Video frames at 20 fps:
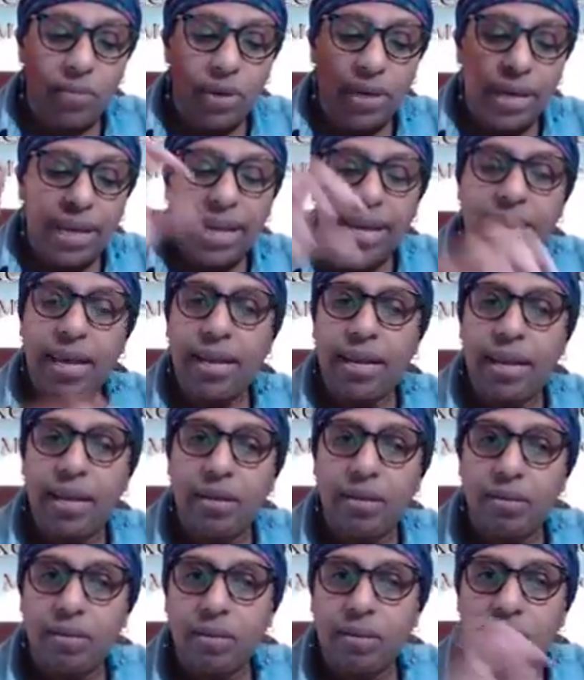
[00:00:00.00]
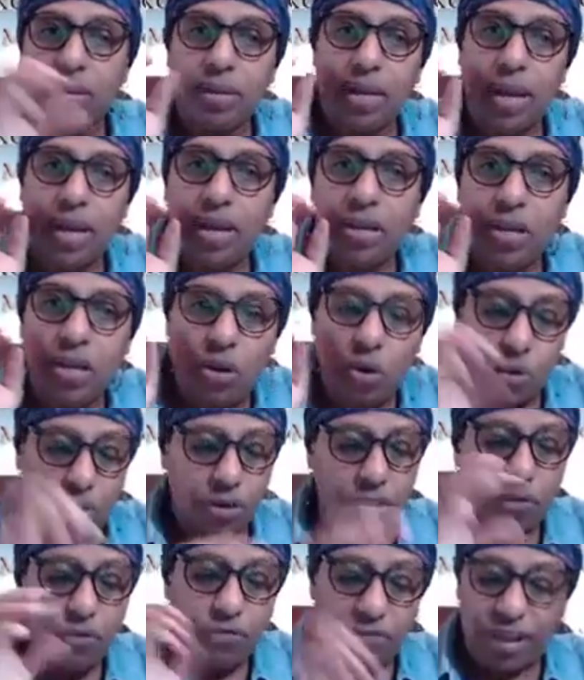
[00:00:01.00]
heat it. With
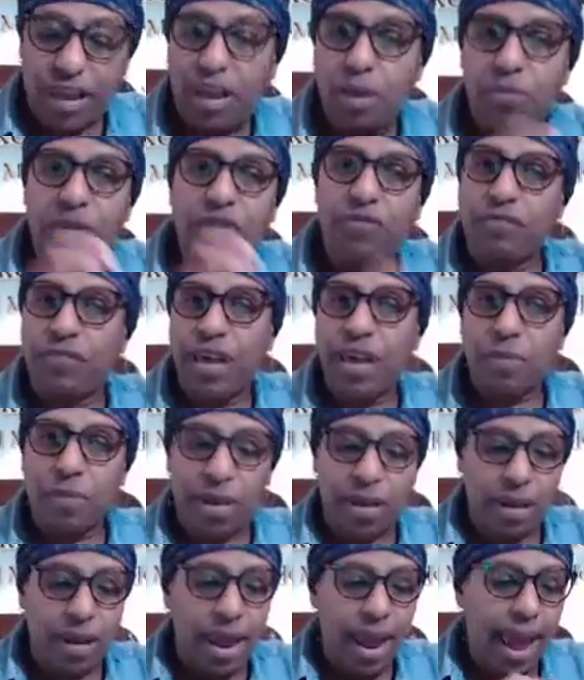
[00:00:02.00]
a flame, they flame it,